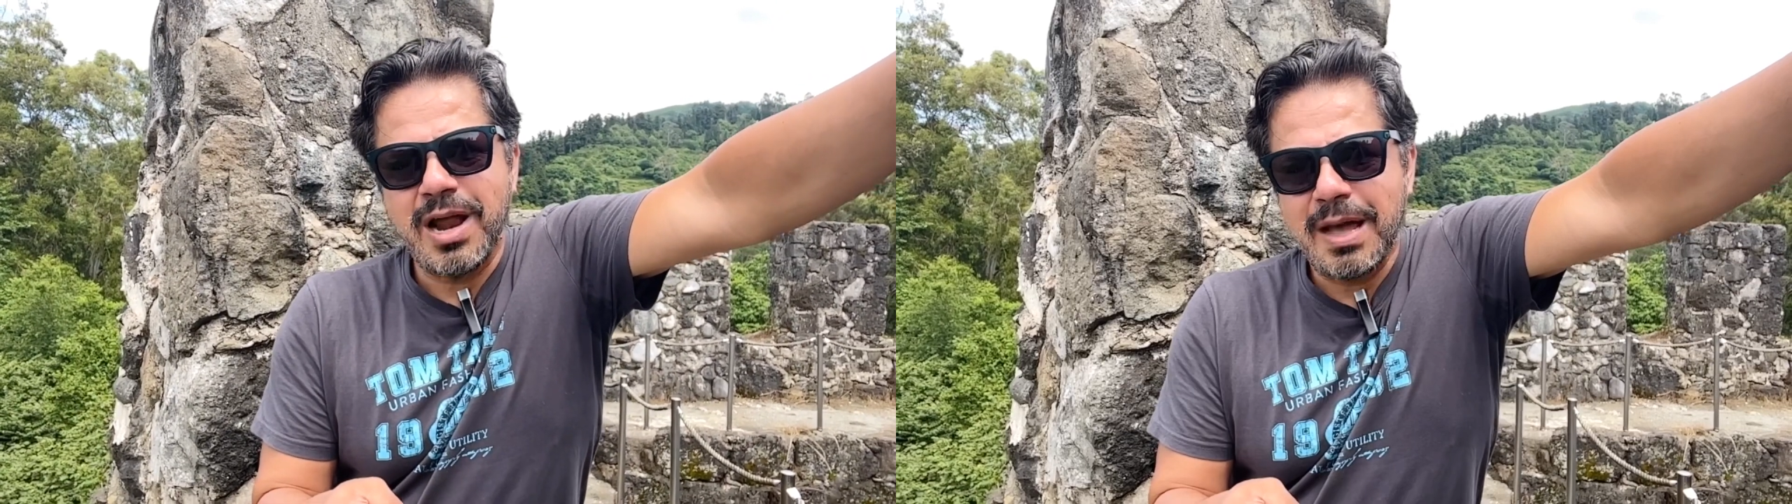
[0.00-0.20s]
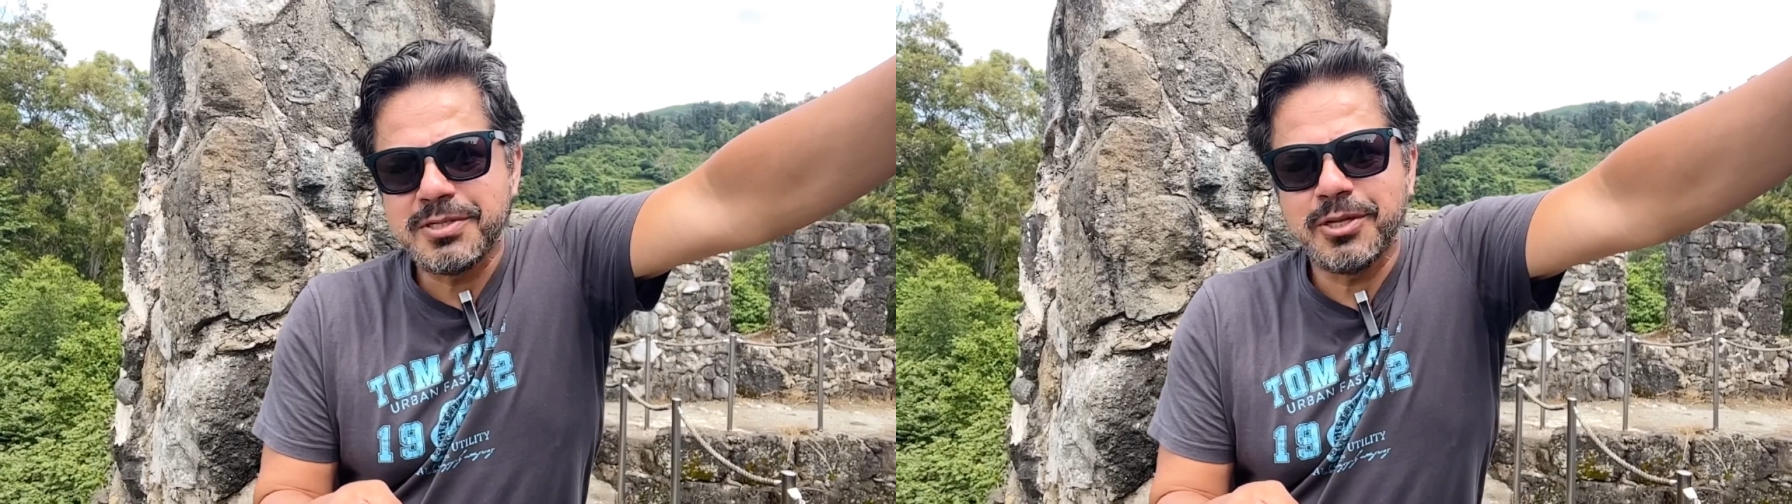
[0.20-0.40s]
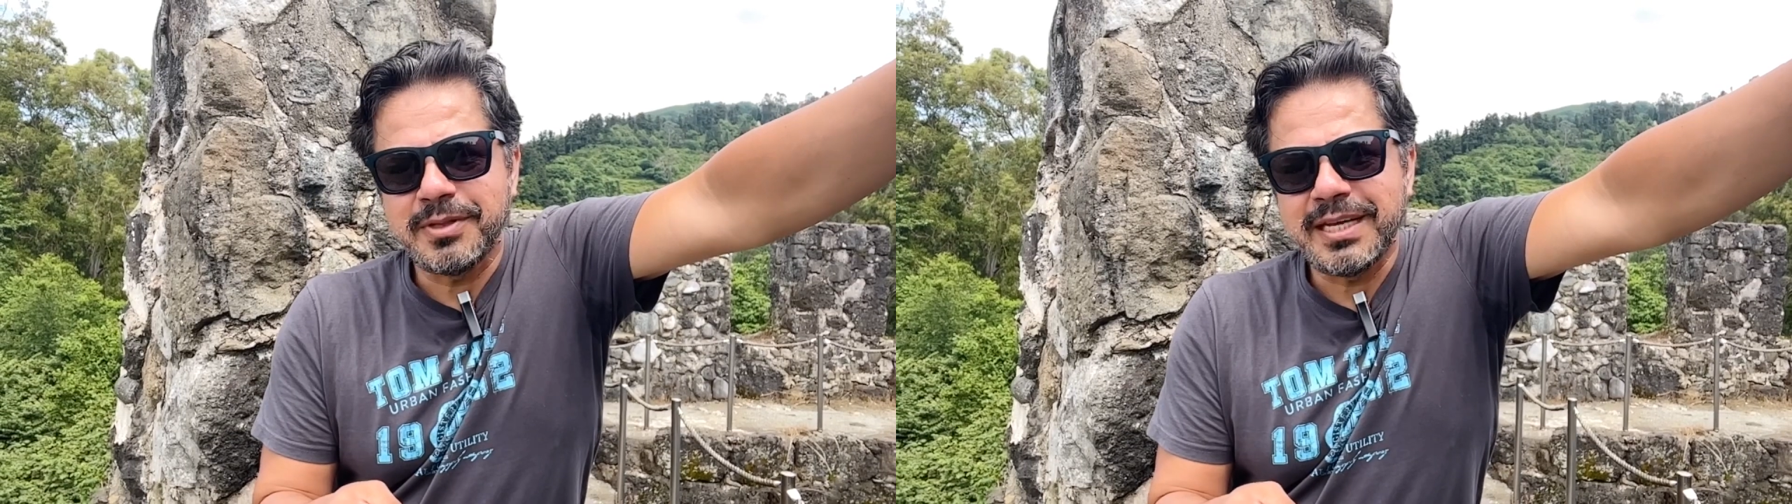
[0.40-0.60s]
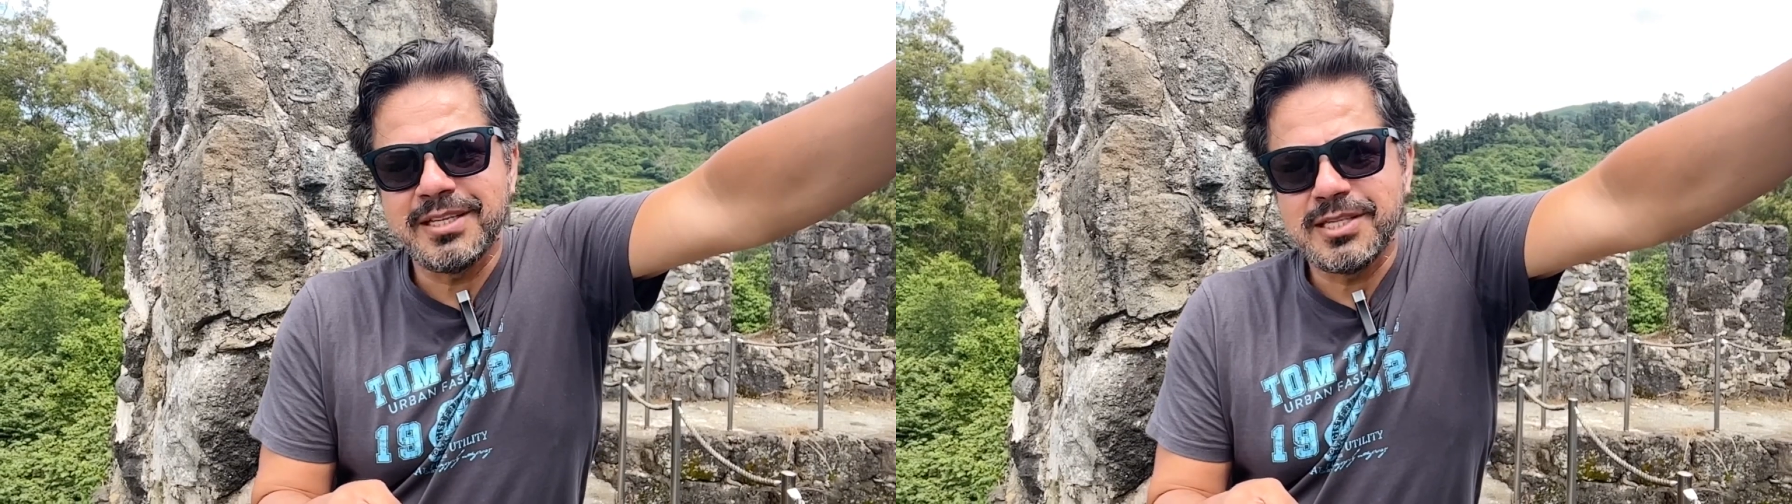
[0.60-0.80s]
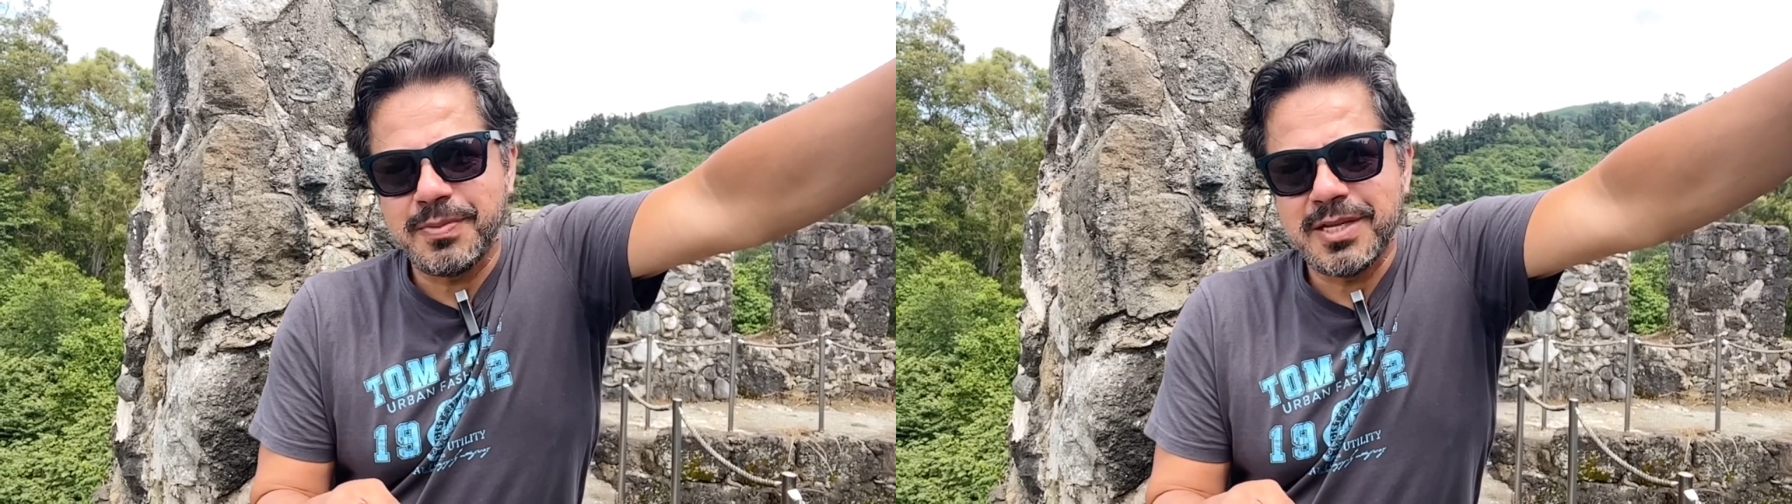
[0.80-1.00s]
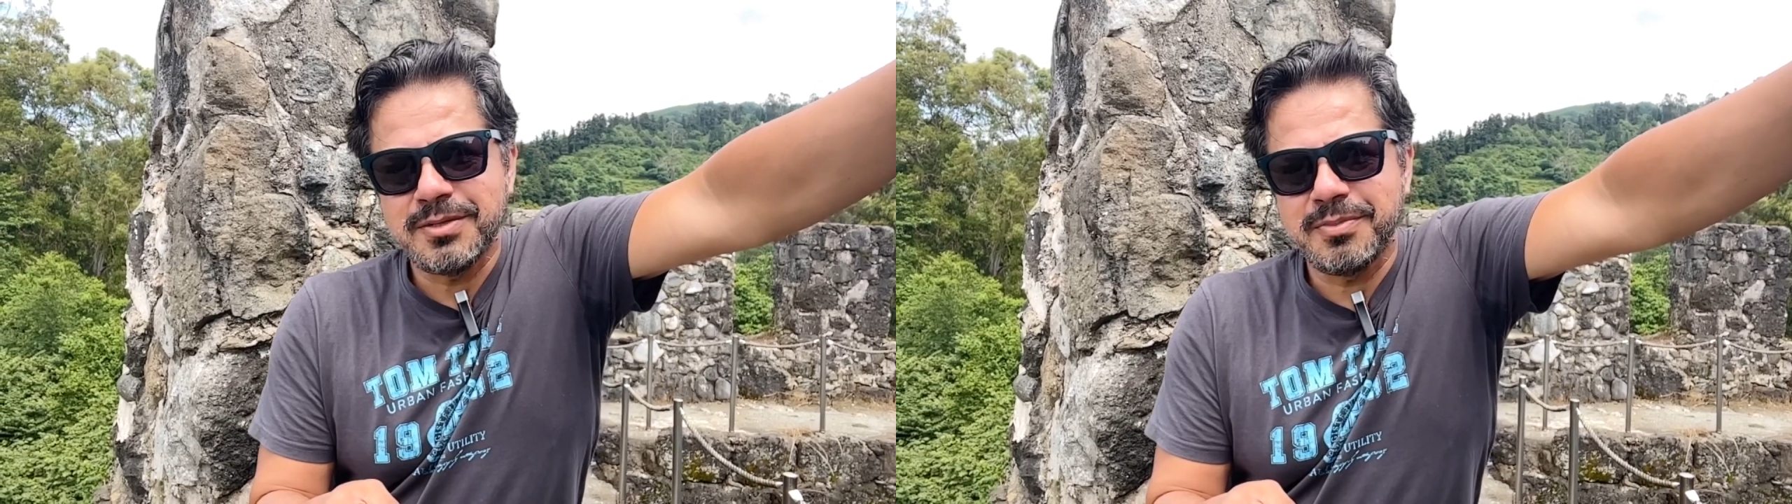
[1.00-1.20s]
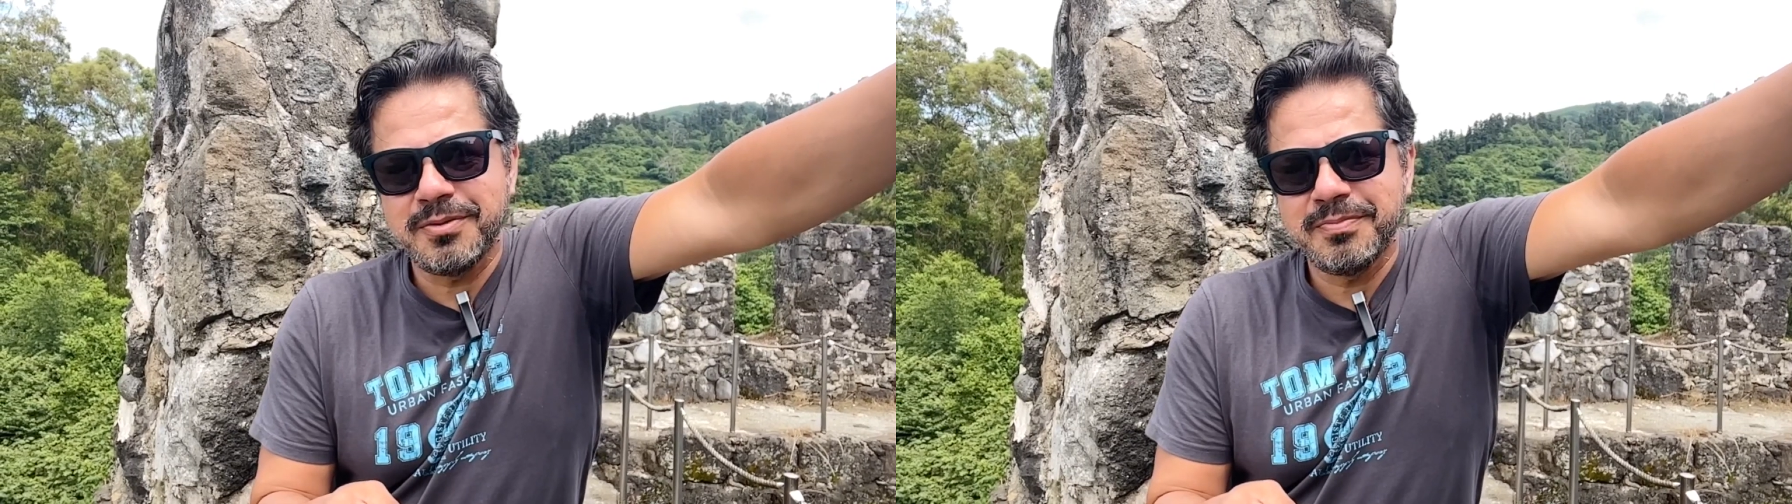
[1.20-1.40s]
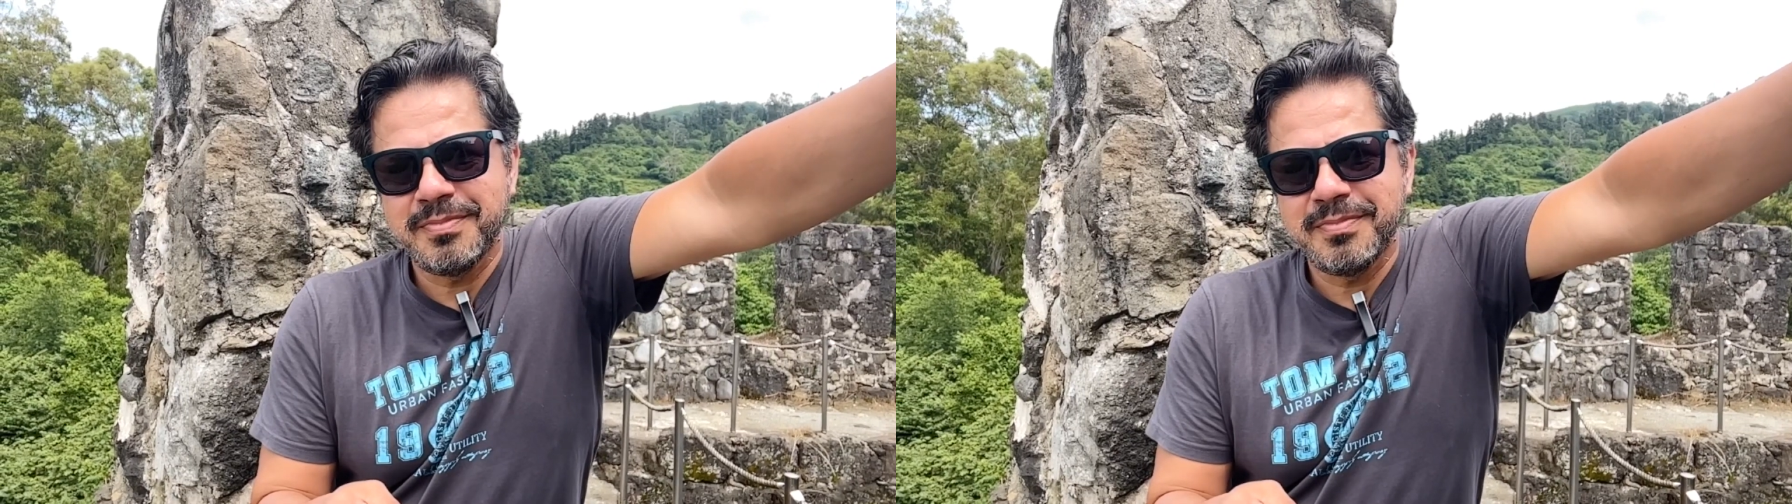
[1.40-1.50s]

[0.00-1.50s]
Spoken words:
absolutely indispensable